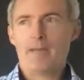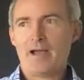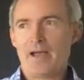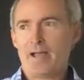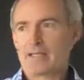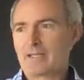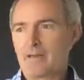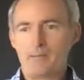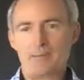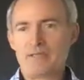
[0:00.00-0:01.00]
uh,
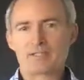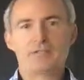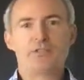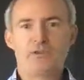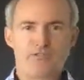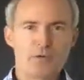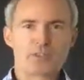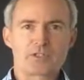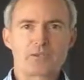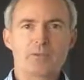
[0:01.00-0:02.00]
kind of basically do a
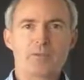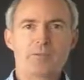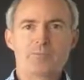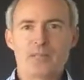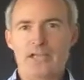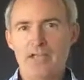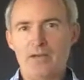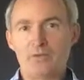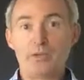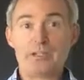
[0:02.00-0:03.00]
focus group
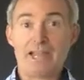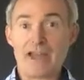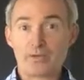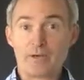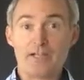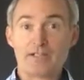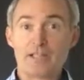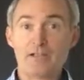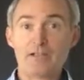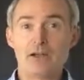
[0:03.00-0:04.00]
and really gather
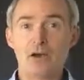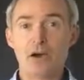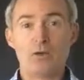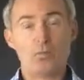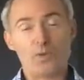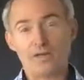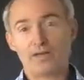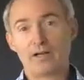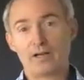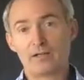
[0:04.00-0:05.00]
intel on what
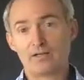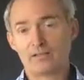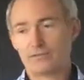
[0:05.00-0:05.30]
they're